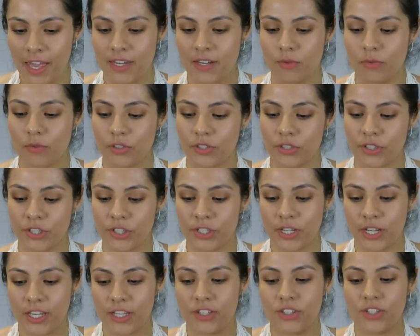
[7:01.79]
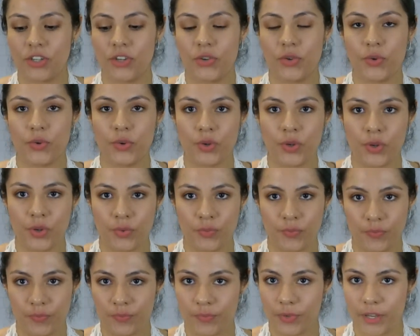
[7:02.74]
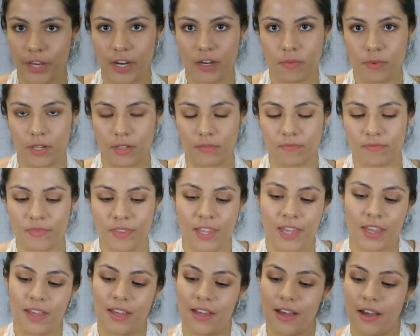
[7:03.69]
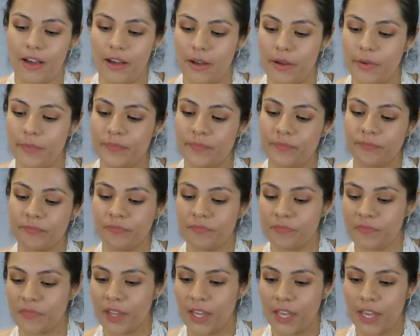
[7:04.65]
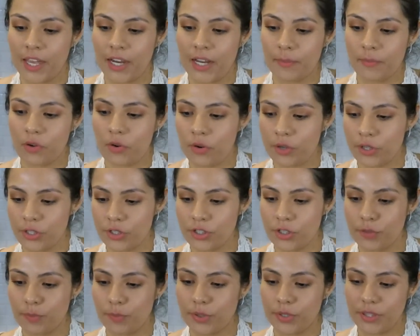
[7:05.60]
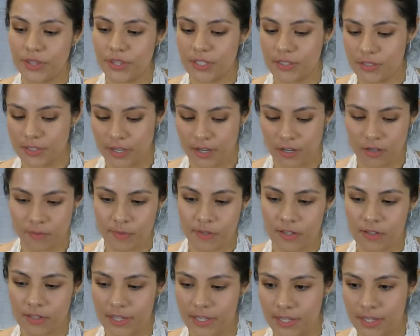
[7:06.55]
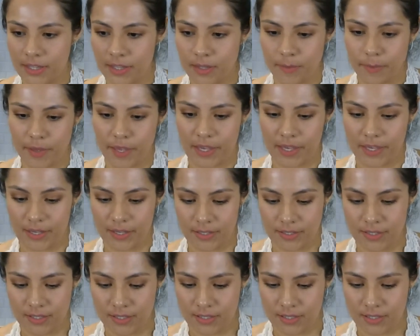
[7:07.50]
it will turn into caramel. And I'm going to put this caramel in the pan.